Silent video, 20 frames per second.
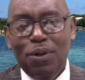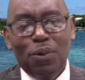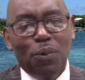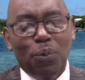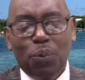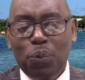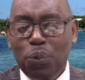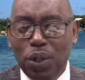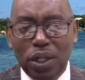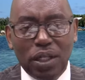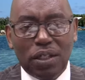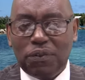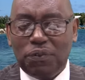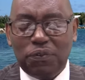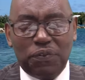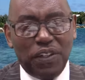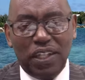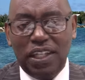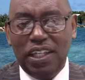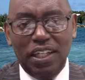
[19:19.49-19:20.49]
Work
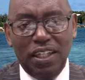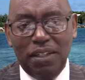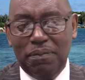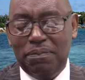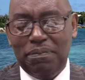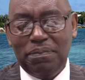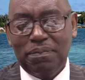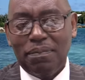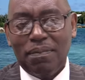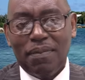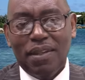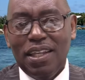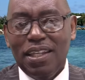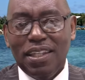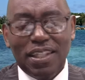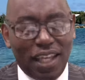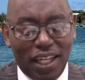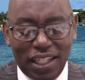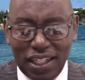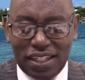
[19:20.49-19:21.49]
for him.
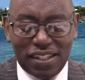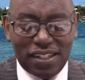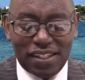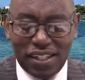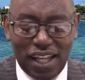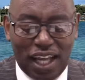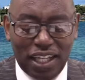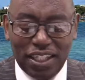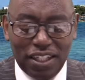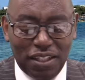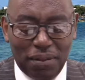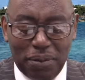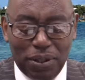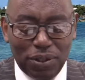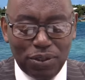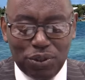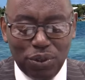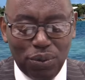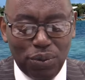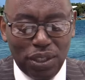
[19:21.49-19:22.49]
Get excited
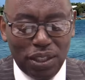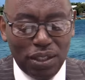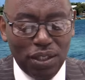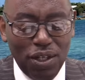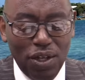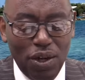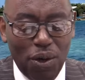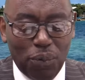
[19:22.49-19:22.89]
about doing